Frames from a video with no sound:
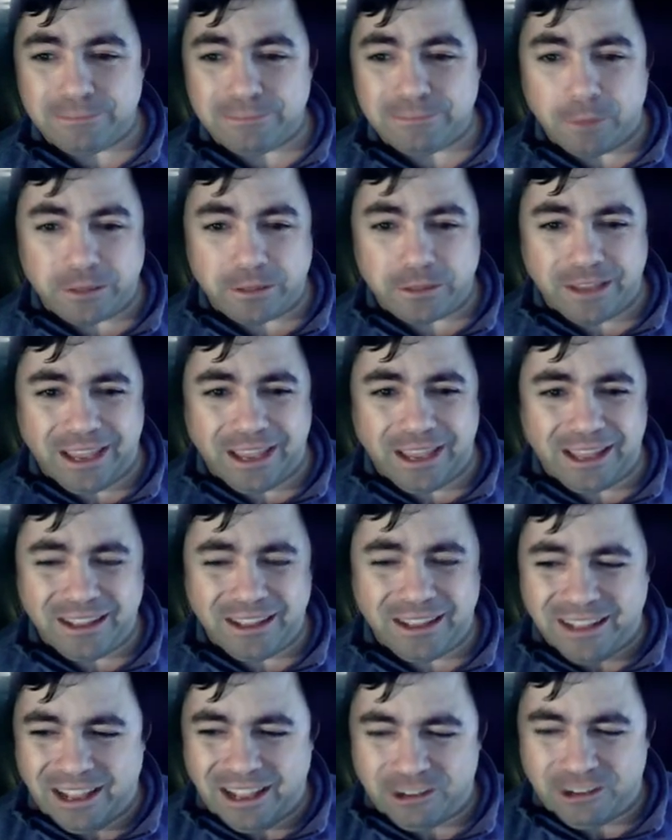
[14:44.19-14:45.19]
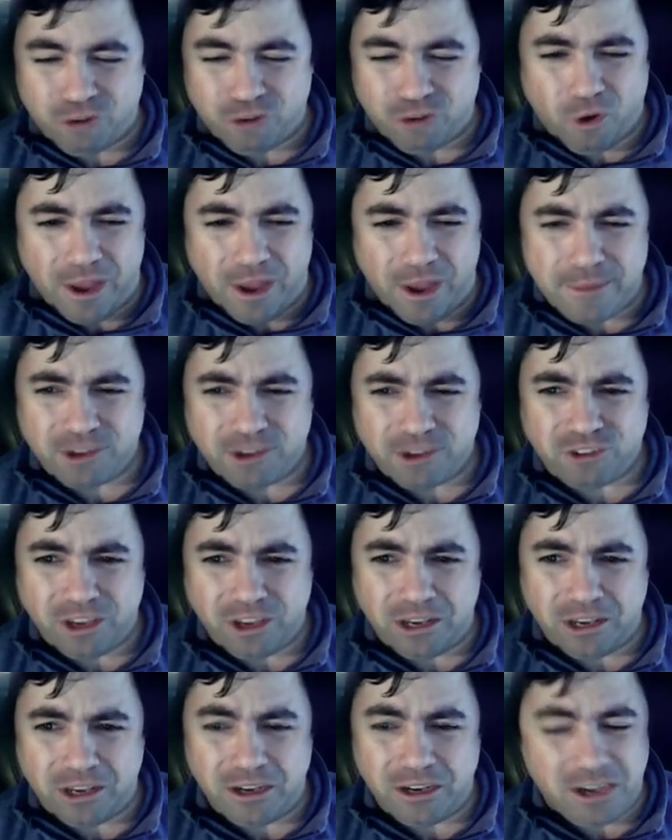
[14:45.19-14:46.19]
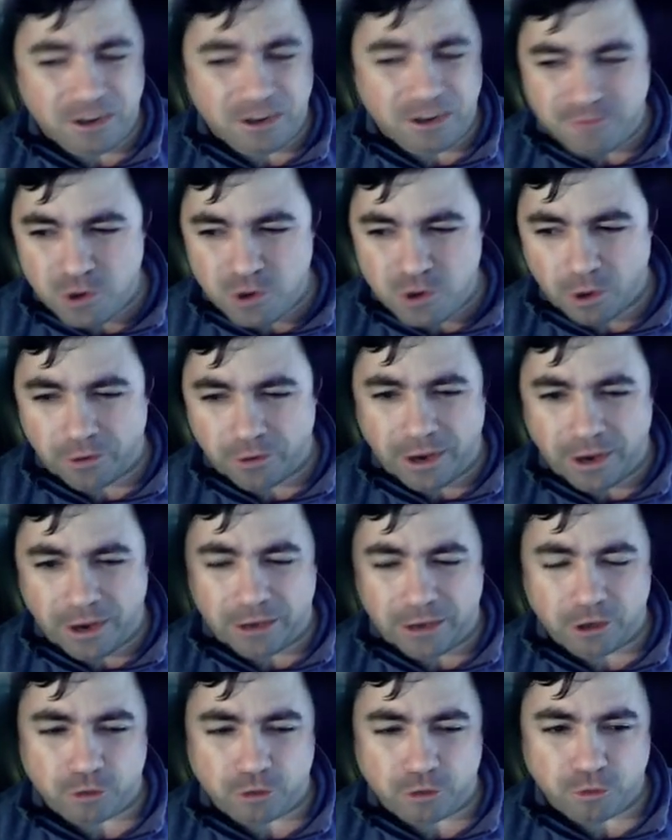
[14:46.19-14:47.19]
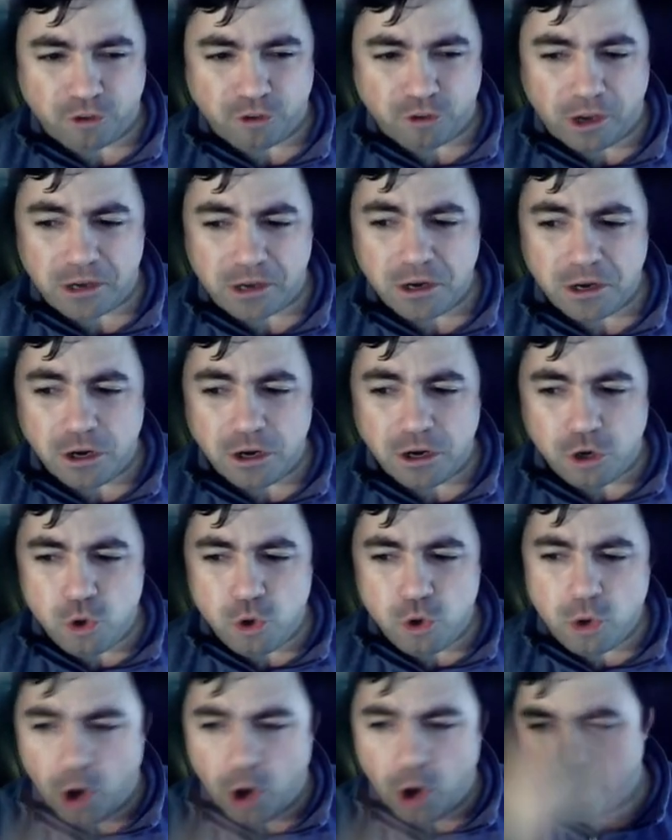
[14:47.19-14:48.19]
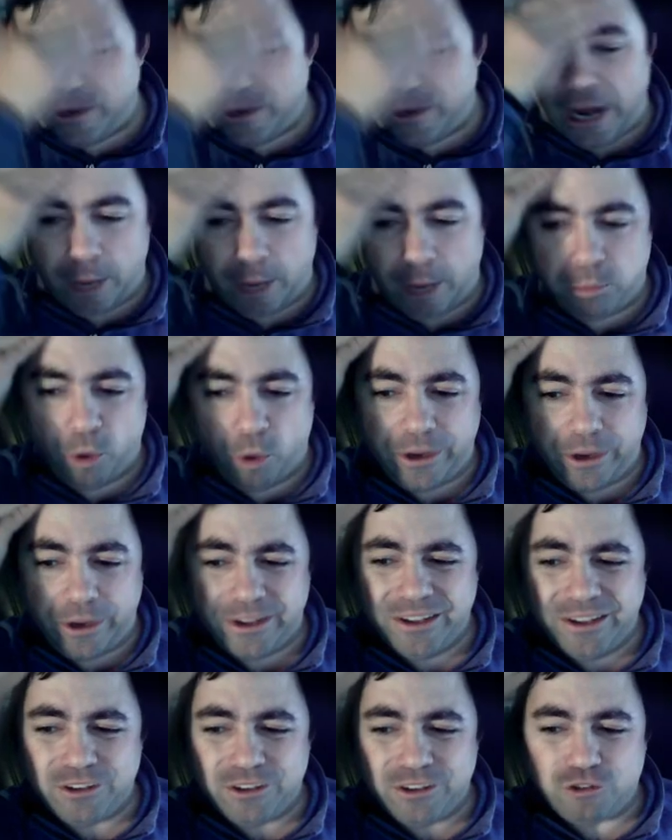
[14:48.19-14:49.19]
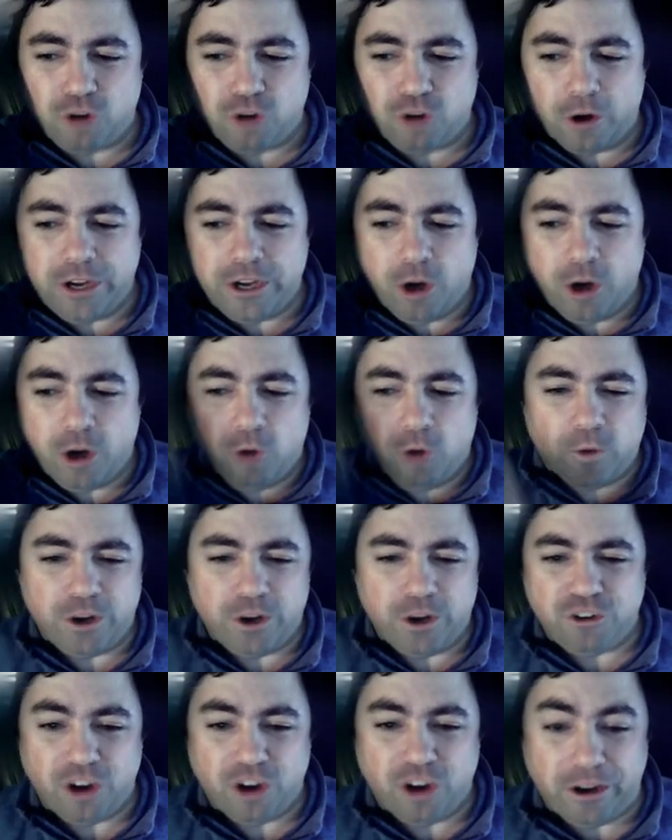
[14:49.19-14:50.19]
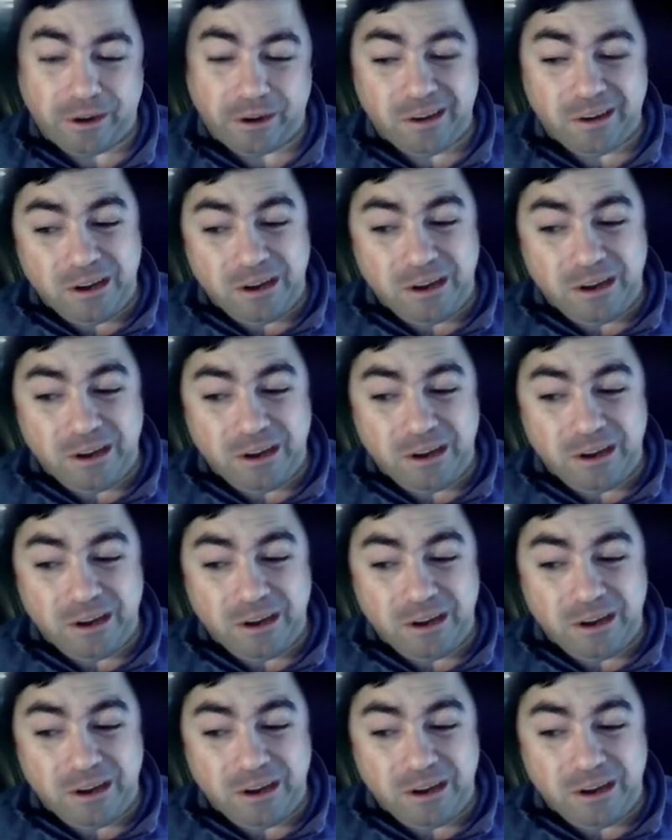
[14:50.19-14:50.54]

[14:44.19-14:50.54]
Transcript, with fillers: But uh, I saw MSN and a few other outlets were saying new COVID outbreak starting over in China.